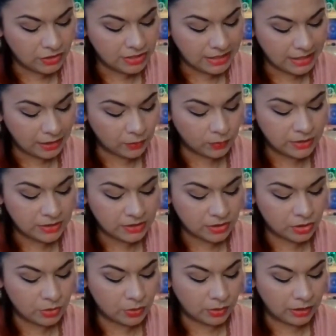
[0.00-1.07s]
to take risks
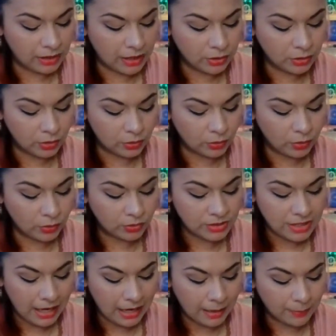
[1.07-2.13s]
to allow your growth to
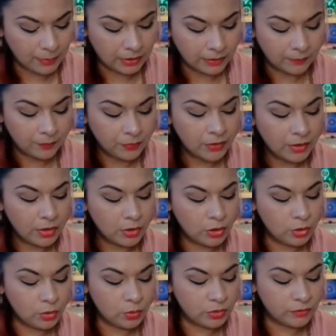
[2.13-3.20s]
happen,
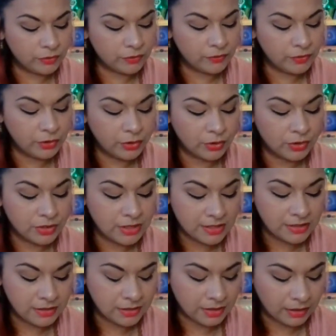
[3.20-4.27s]
you will fulfill your
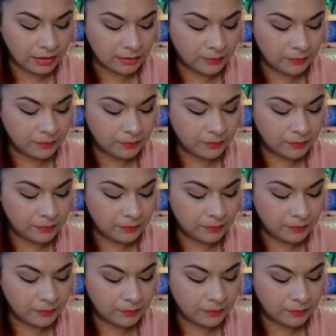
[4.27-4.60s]
destiny.